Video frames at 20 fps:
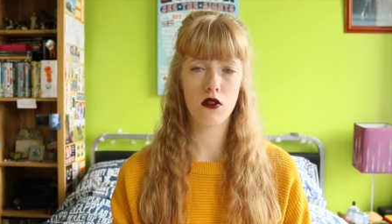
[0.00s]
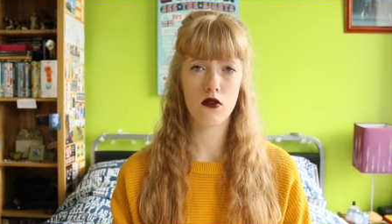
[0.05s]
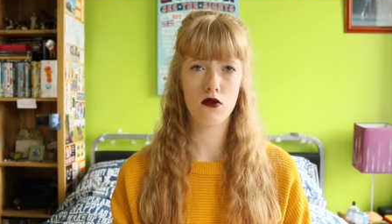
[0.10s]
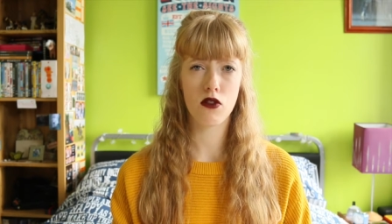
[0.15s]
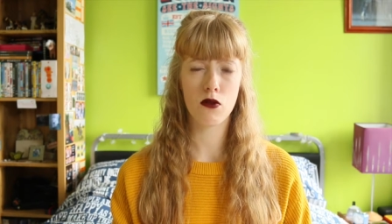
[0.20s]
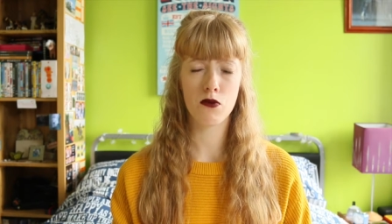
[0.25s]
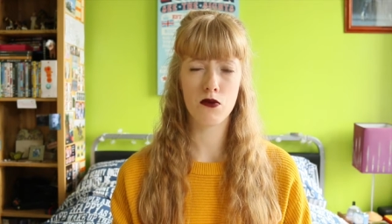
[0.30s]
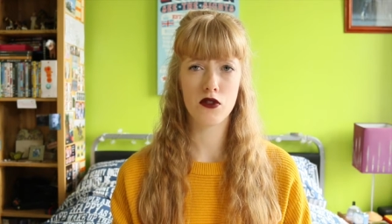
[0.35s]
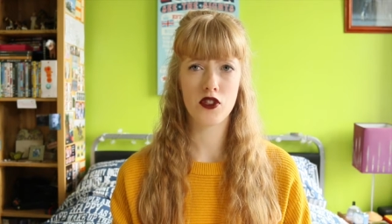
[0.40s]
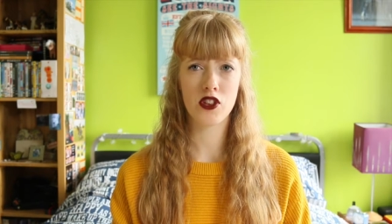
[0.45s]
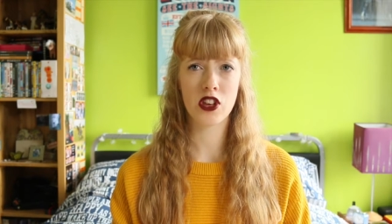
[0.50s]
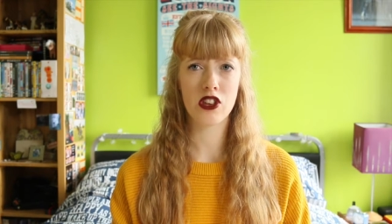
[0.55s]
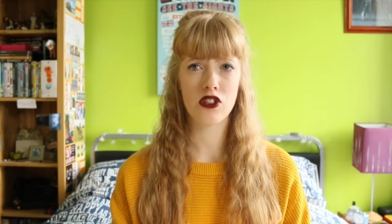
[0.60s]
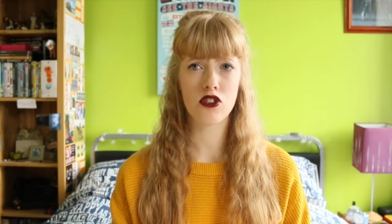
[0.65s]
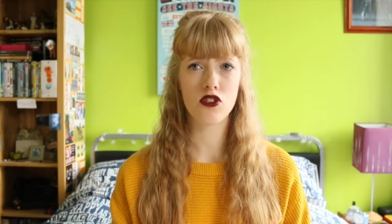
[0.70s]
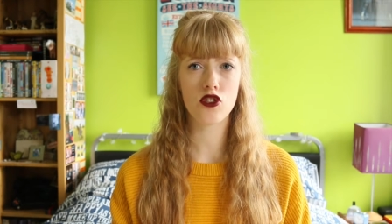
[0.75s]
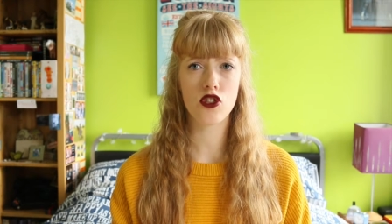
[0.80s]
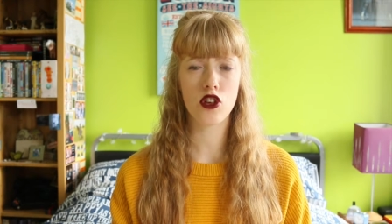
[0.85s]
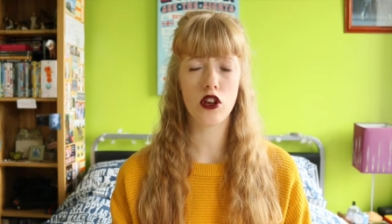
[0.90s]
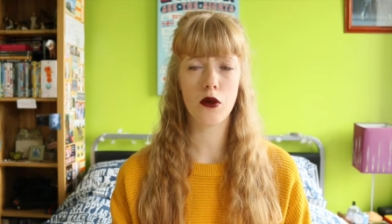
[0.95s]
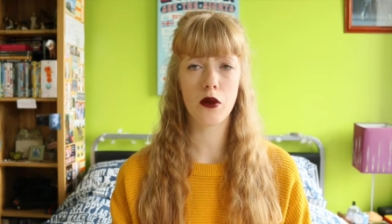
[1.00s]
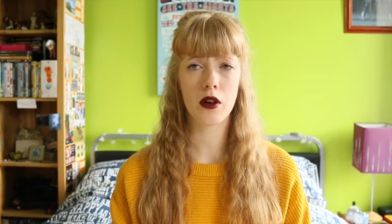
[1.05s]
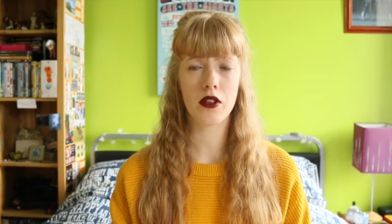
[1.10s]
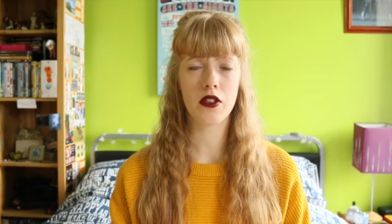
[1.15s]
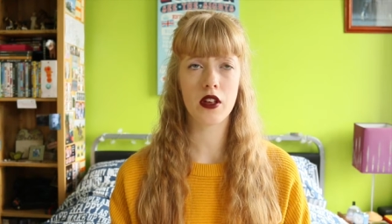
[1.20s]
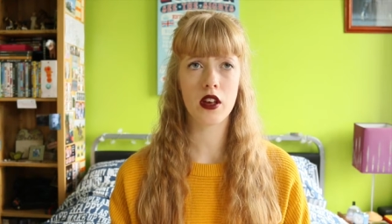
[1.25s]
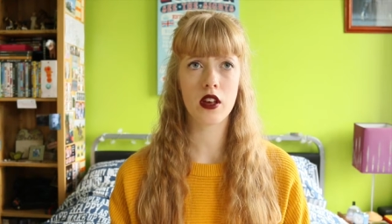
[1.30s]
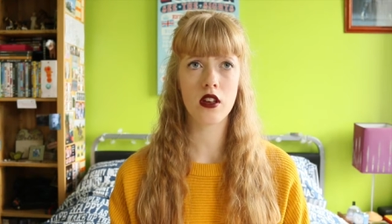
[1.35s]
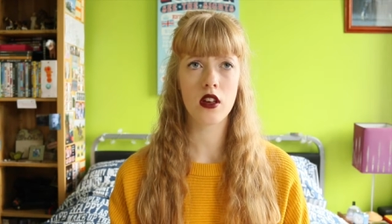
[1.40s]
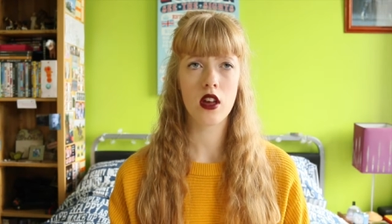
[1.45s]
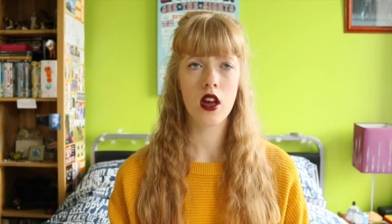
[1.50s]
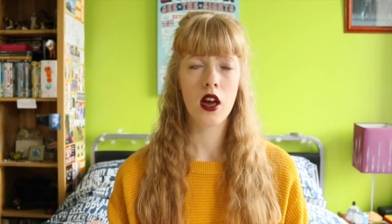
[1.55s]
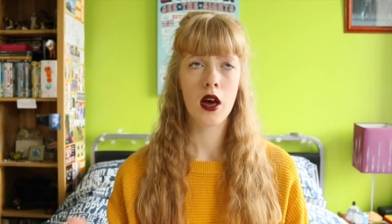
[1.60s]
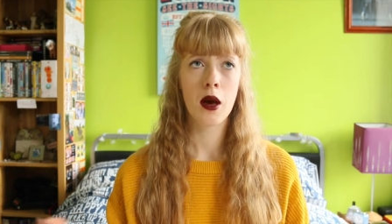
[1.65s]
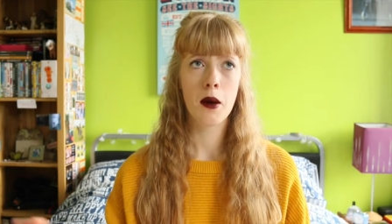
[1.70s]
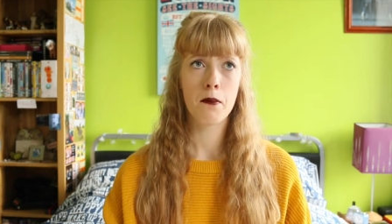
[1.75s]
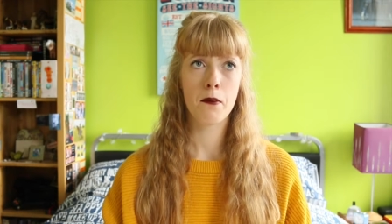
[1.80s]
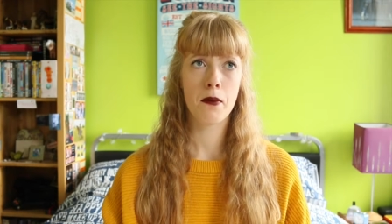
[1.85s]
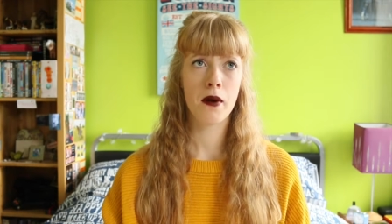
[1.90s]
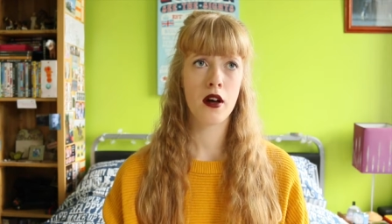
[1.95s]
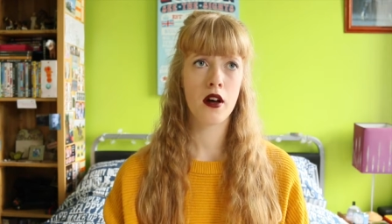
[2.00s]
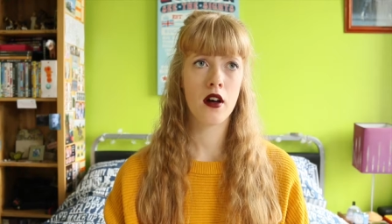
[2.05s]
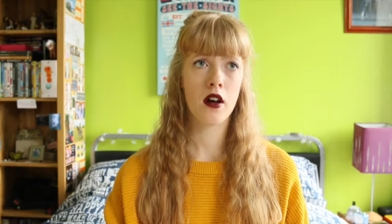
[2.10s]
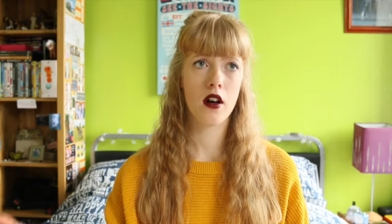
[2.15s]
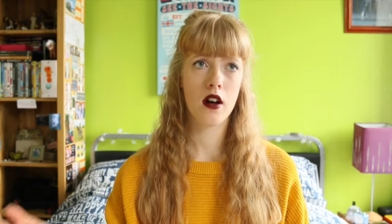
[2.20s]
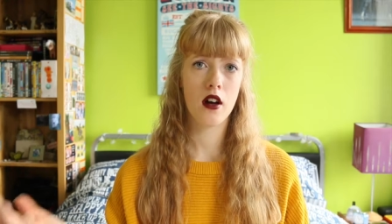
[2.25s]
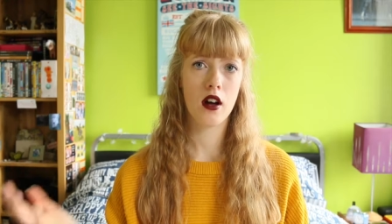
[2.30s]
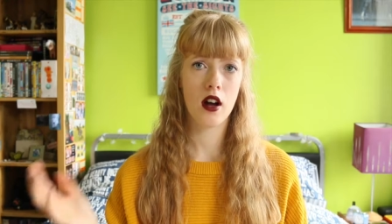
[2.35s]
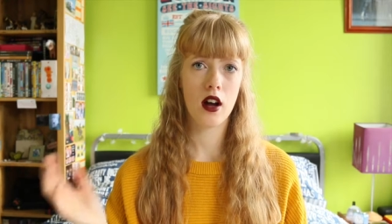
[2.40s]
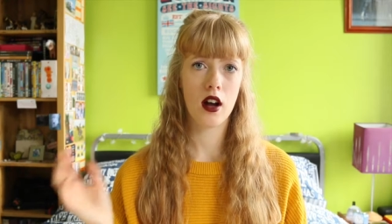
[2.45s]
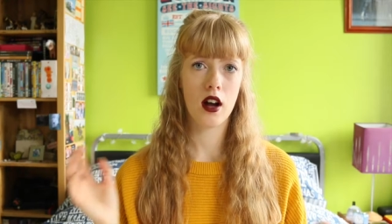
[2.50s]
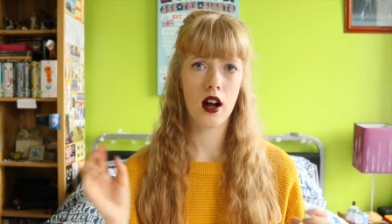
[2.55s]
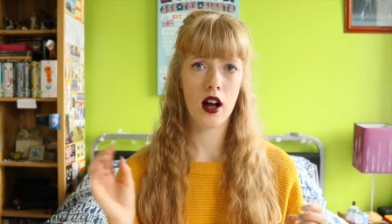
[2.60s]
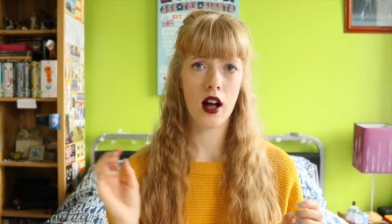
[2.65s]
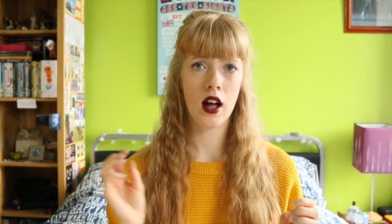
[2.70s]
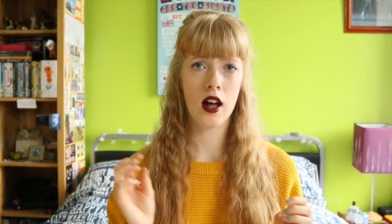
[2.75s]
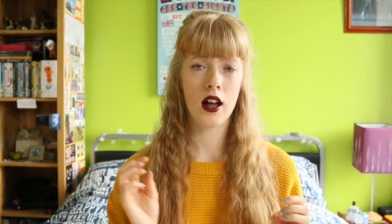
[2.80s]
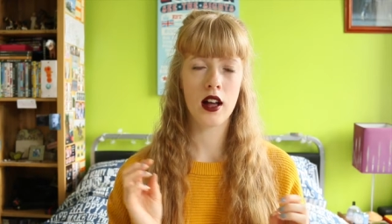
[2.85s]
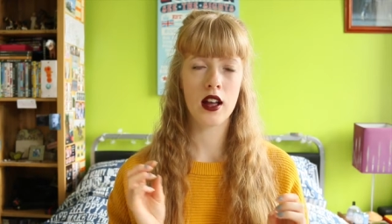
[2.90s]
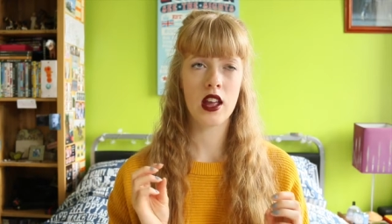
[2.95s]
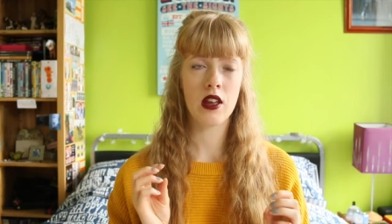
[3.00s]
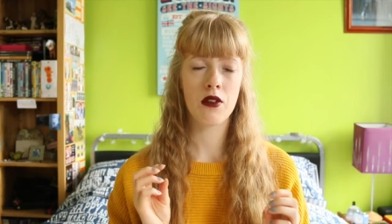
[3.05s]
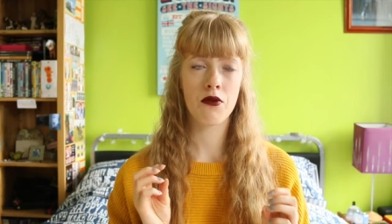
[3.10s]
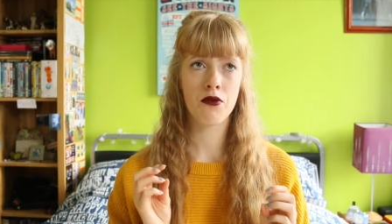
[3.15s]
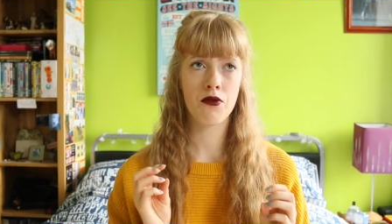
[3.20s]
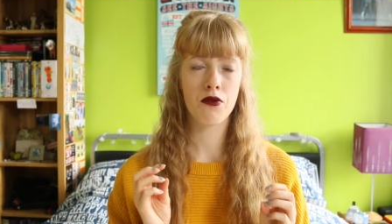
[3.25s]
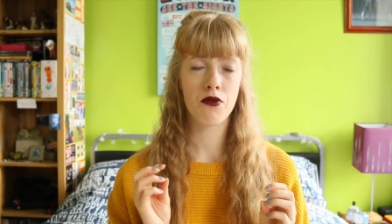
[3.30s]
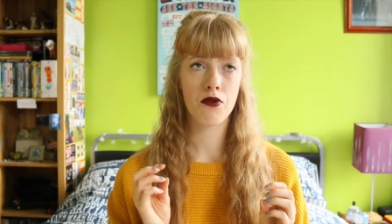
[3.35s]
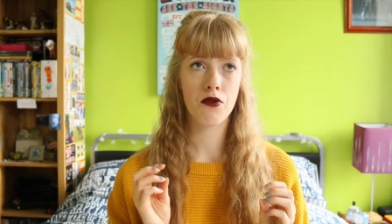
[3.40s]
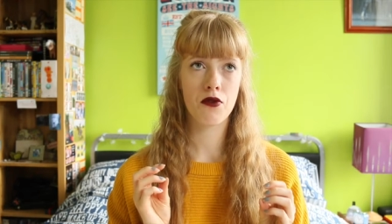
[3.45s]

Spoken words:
from season 2 I think, but I've